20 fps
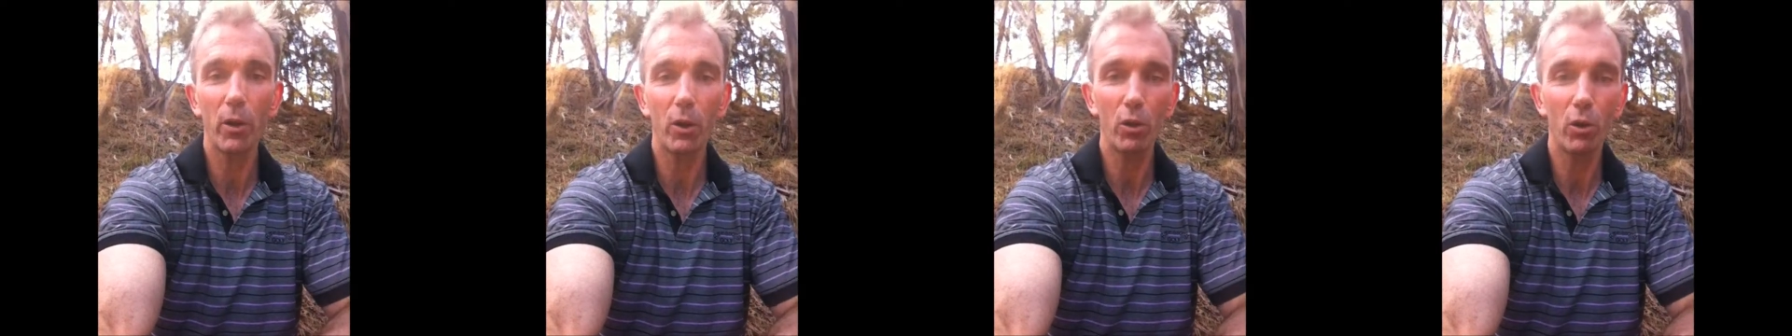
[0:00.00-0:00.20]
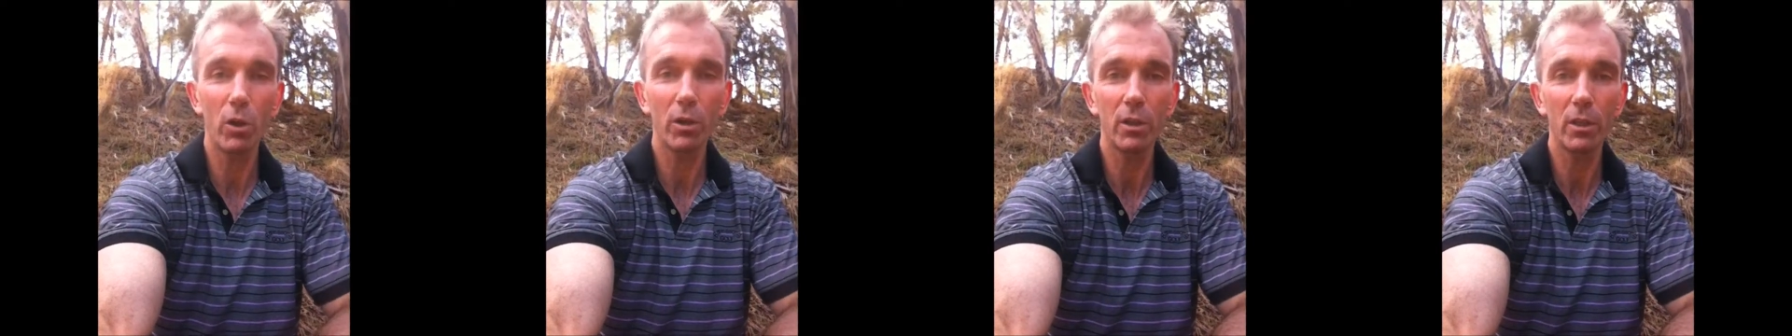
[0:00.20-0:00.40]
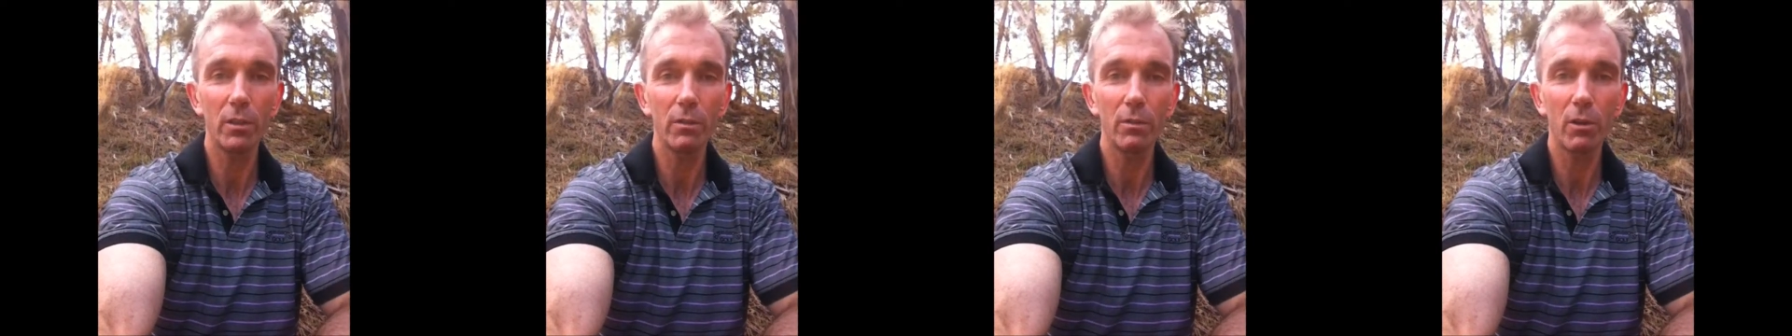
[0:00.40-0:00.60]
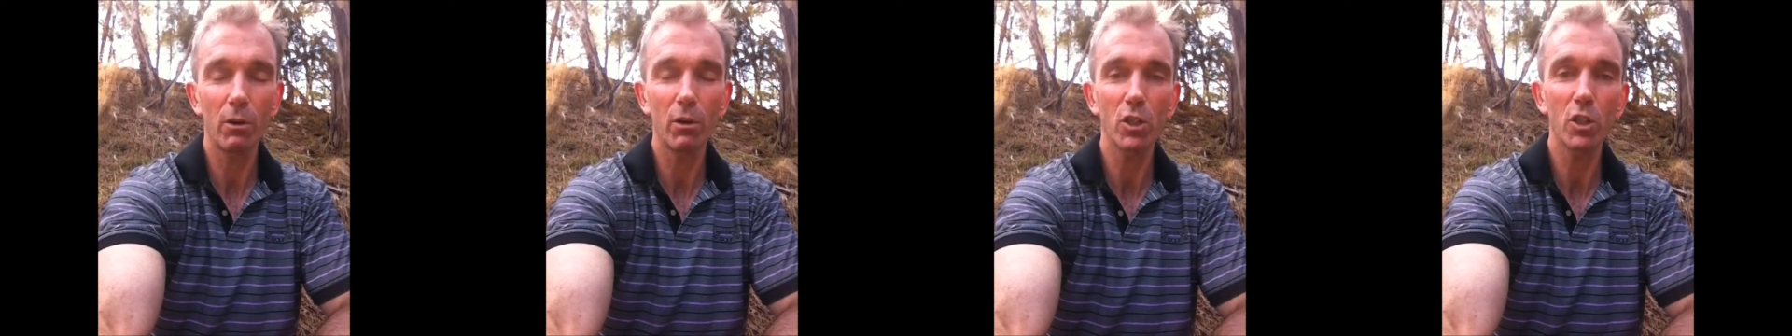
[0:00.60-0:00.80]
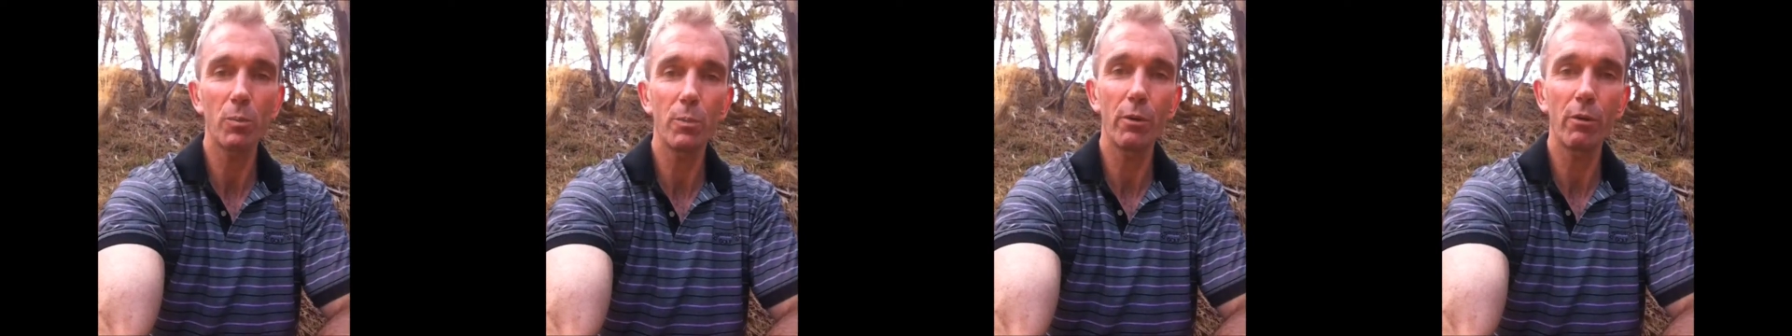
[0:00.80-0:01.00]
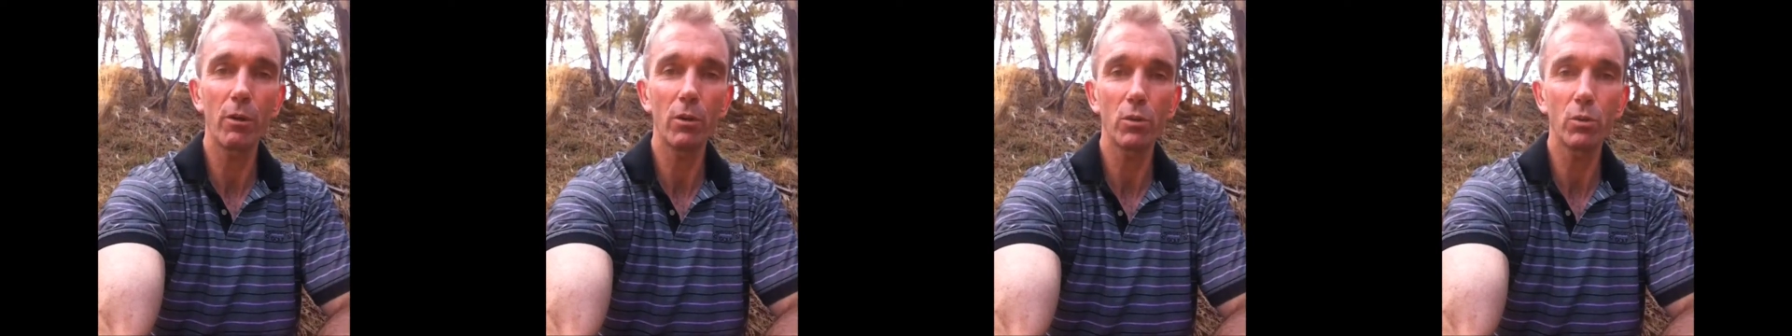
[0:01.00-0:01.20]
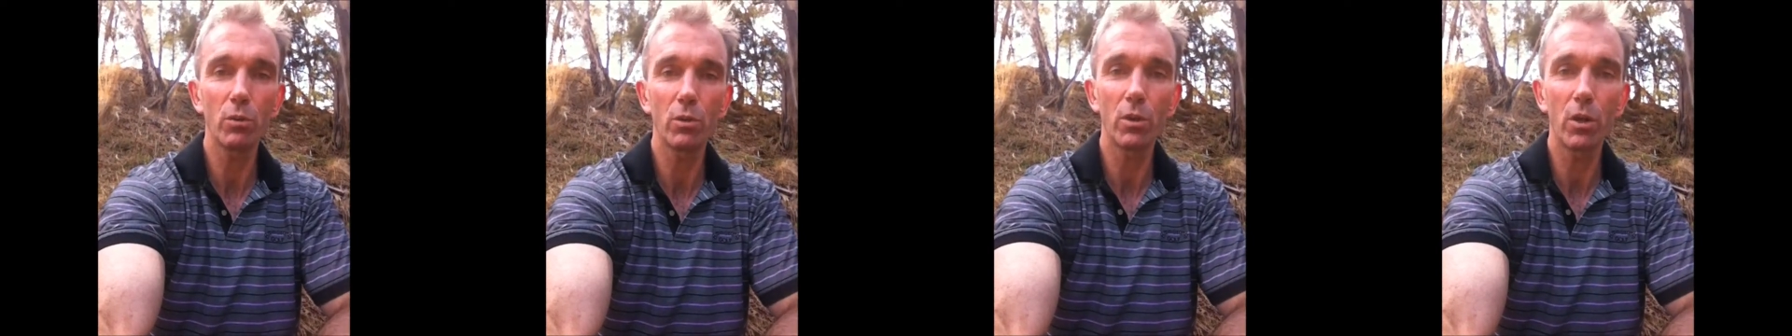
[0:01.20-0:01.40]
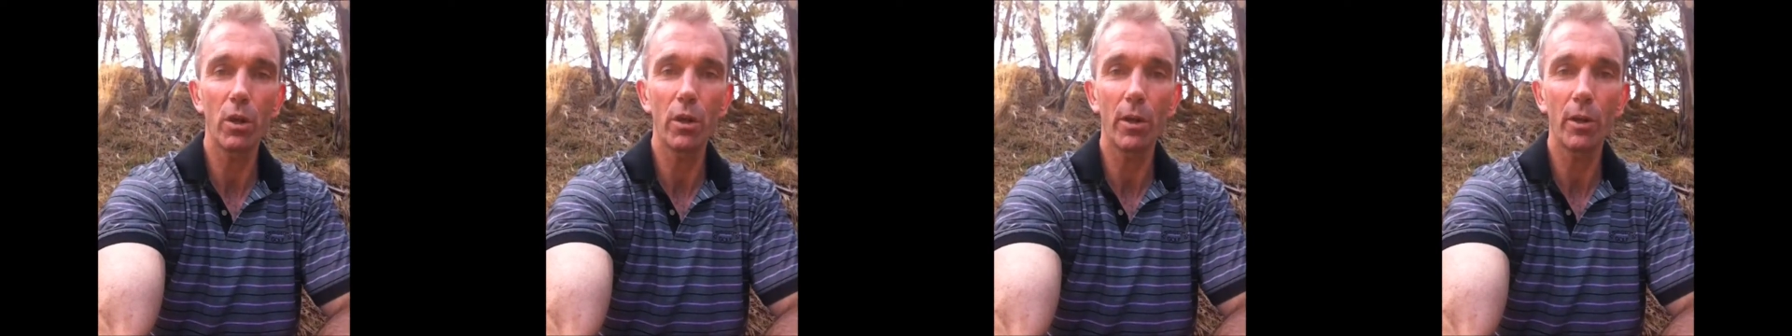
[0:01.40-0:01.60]
on a spiritual
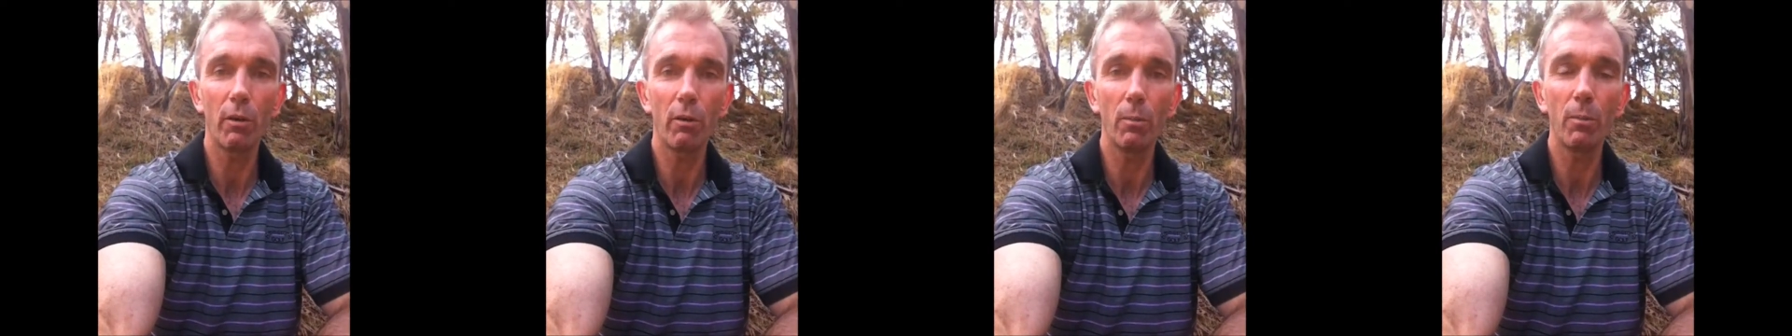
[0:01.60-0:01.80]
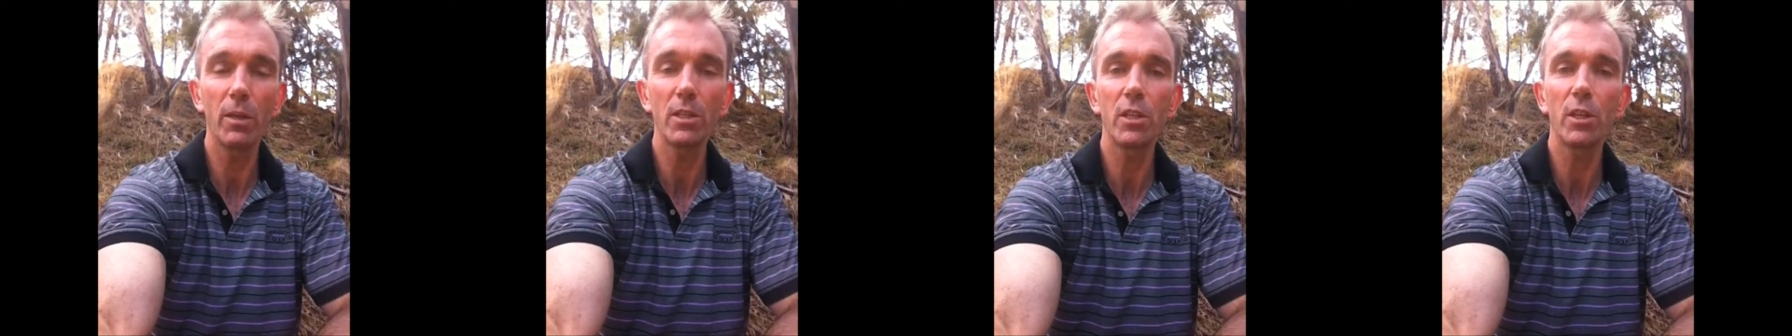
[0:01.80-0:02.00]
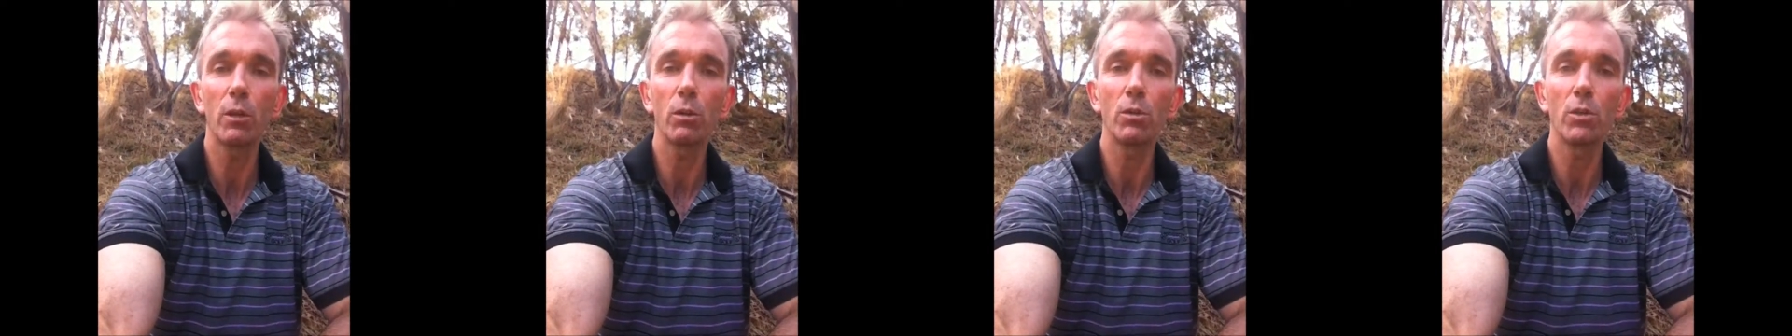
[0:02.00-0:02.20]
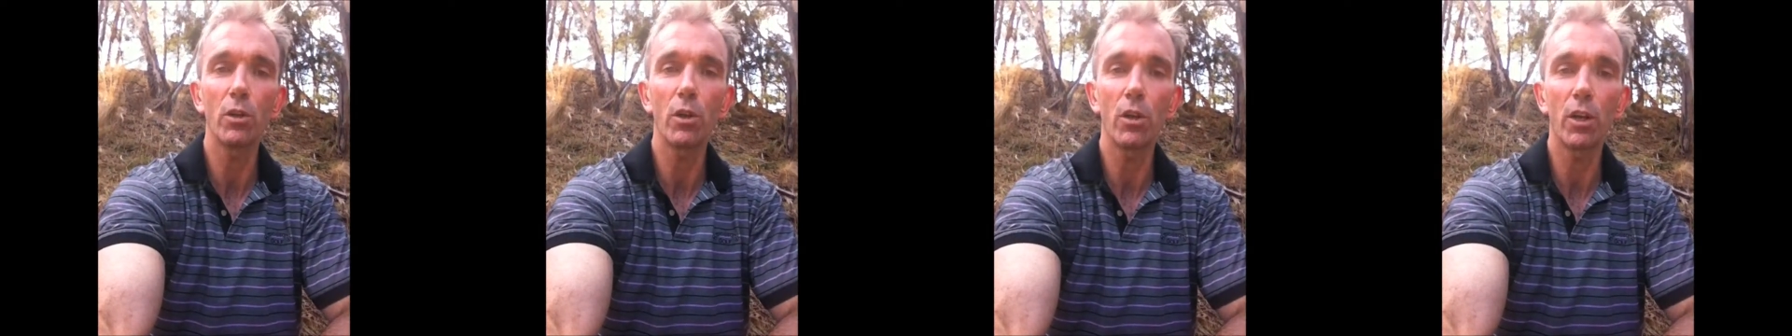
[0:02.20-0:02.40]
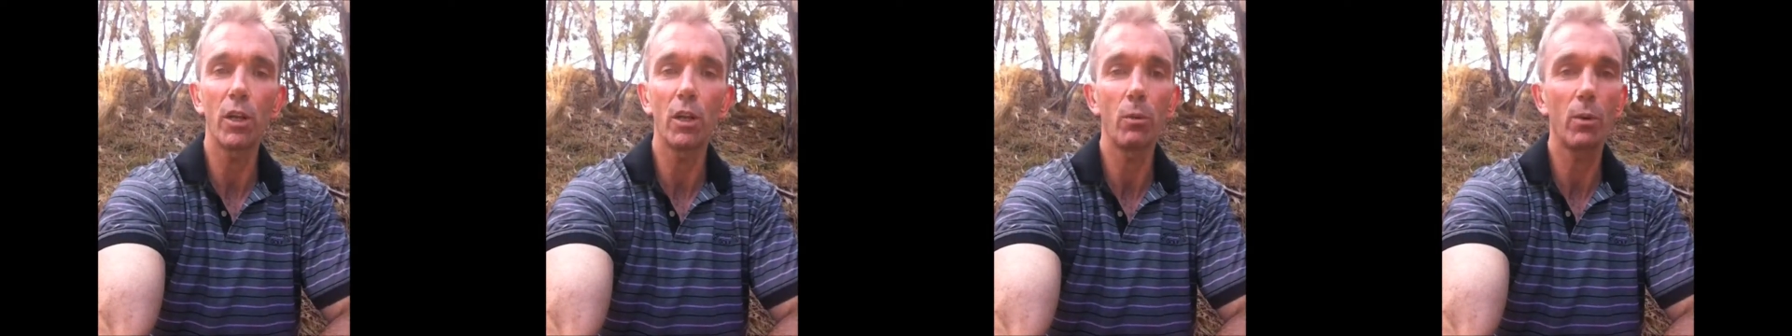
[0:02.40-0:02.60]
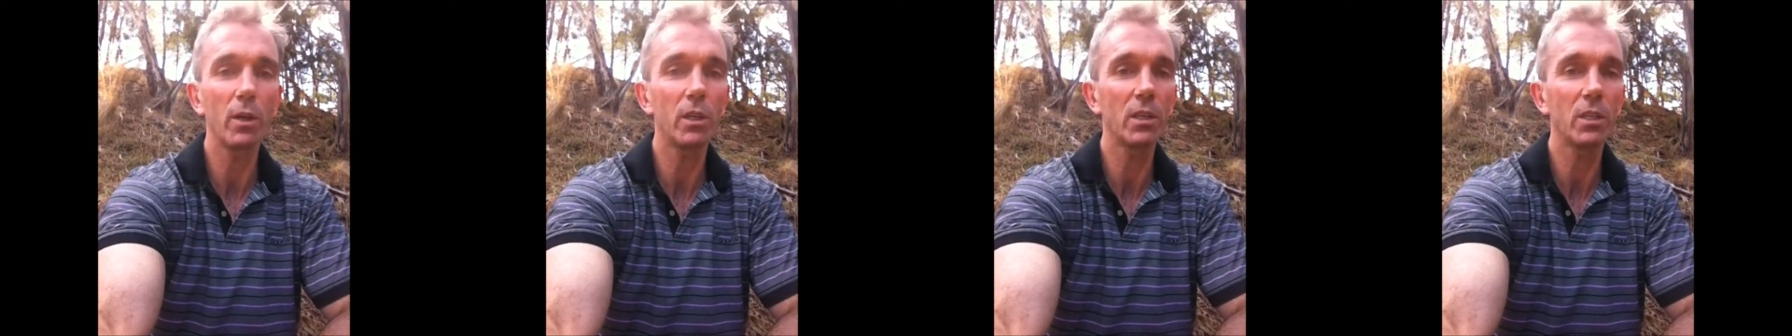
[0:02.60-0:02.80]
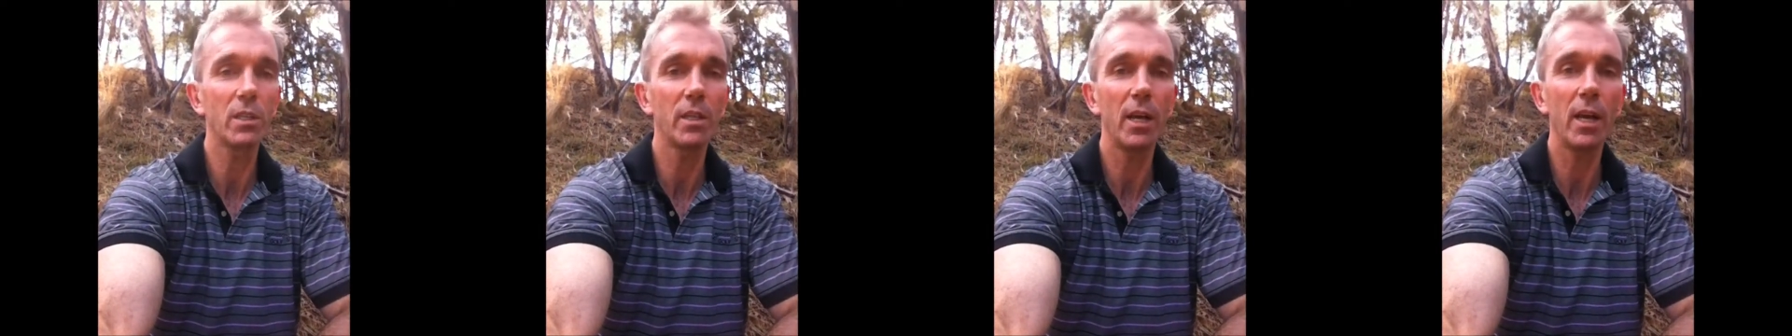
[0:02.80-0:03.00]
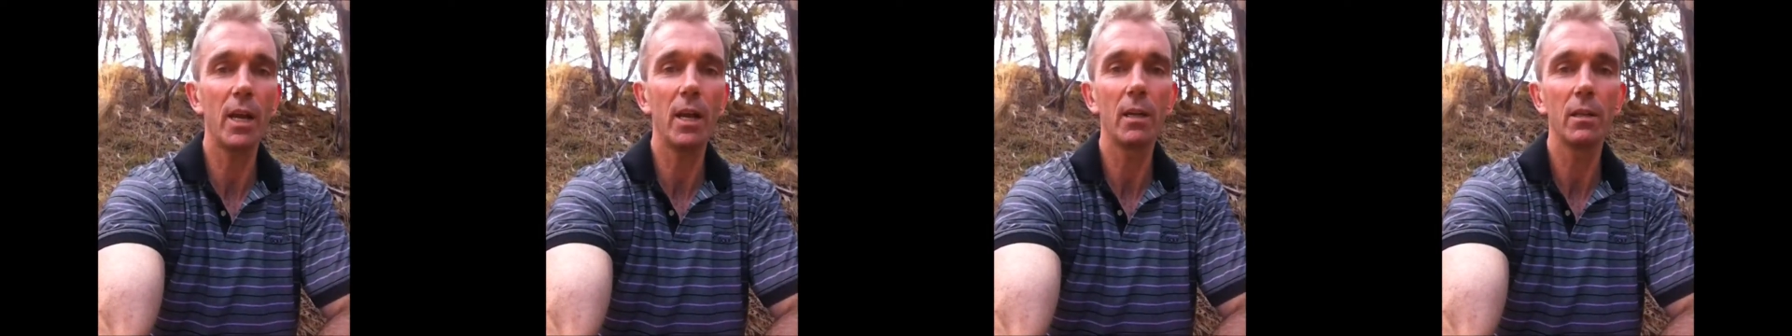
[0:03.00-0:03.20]
journey or a mystical journey to
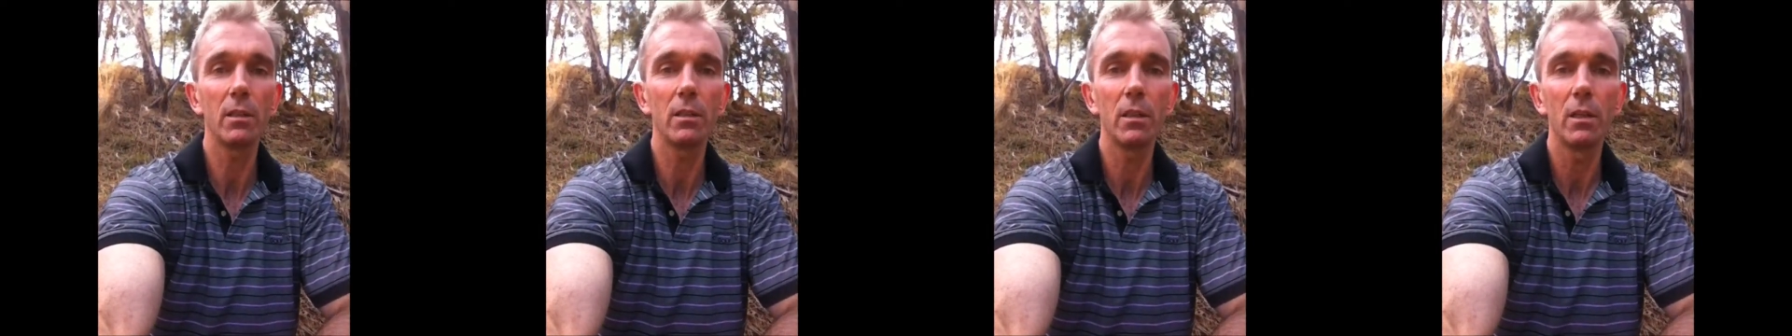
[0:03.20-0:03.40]
understand.